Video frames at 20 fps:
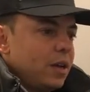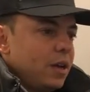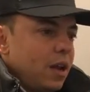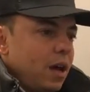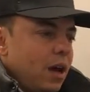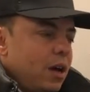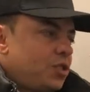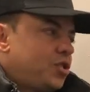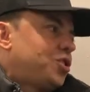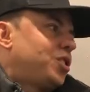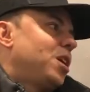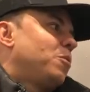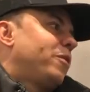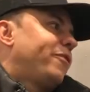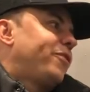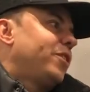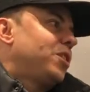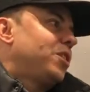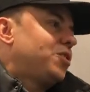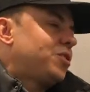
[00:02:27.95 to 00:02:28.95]
Last year we
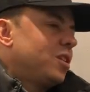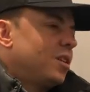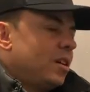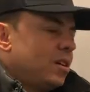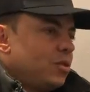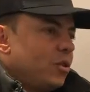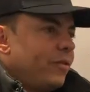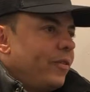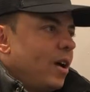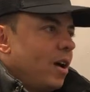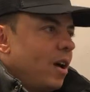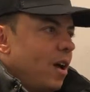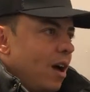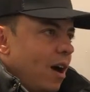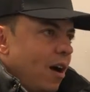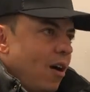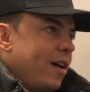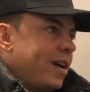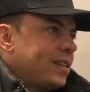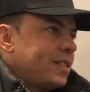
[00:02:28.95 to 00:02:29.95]
finished in our sort of
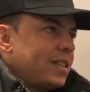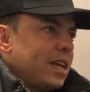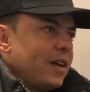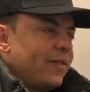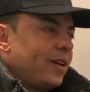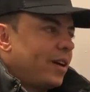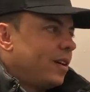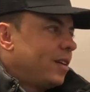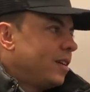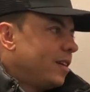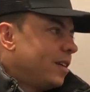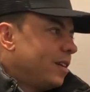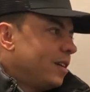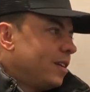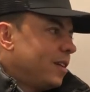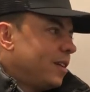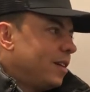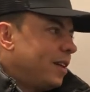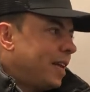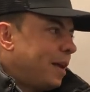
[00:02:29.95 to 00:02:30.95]
highest ever
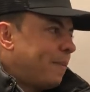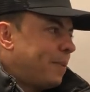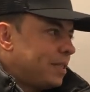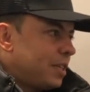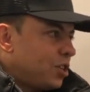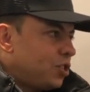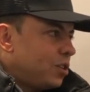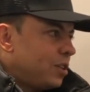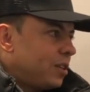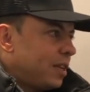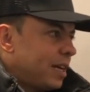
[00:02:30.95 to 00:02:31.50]
league position.